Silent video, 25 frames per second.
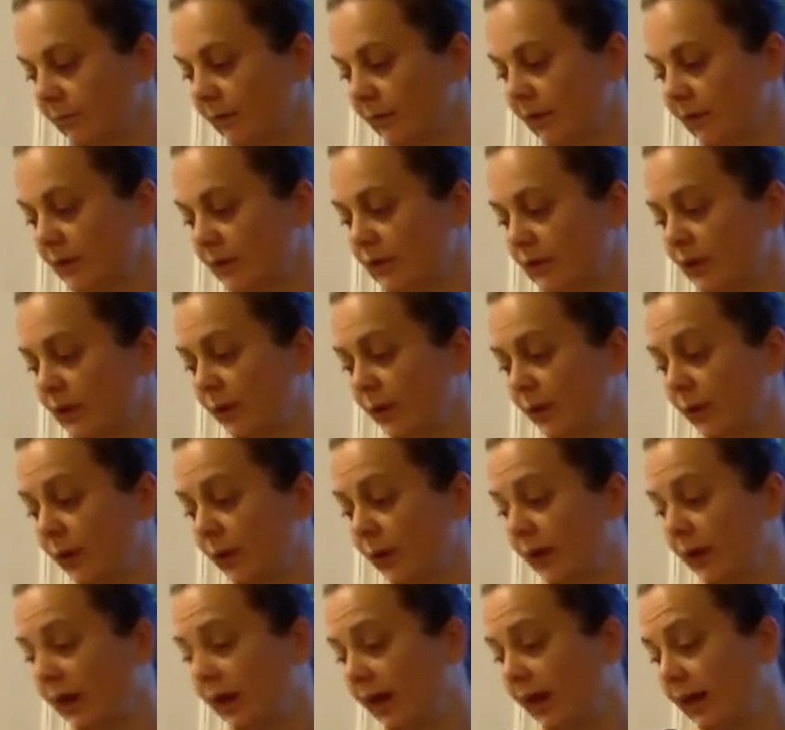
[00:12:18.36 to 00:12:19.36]
So
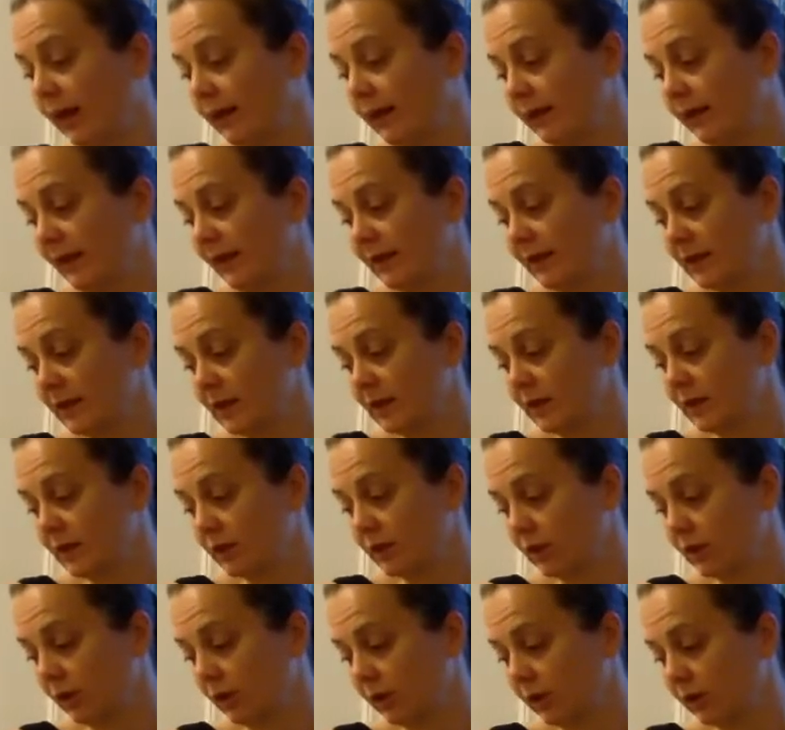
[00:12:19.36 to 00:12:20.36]
let's
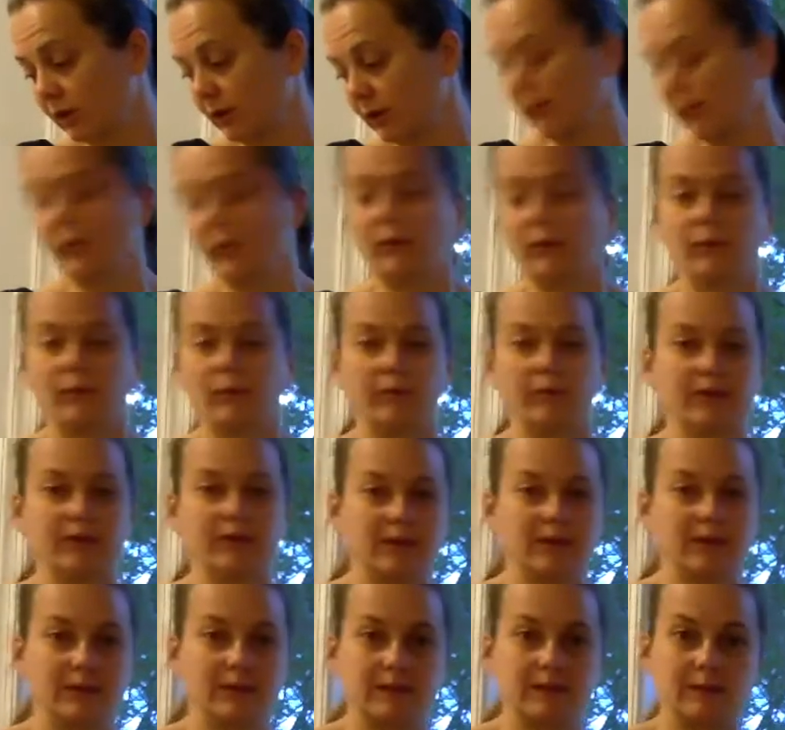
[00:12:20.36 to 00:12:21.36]
start with the
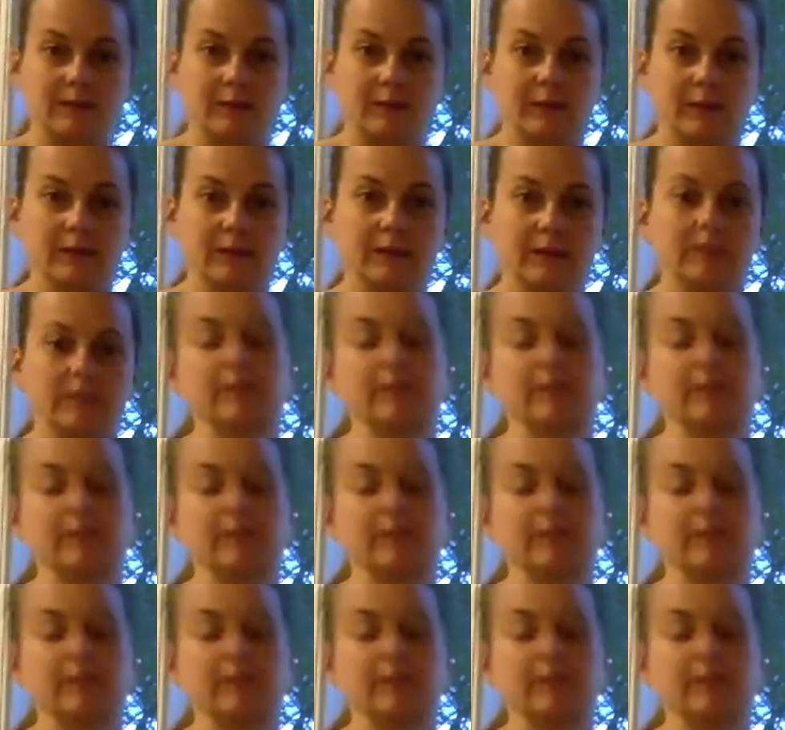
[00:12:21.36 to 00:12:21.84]
easy ones.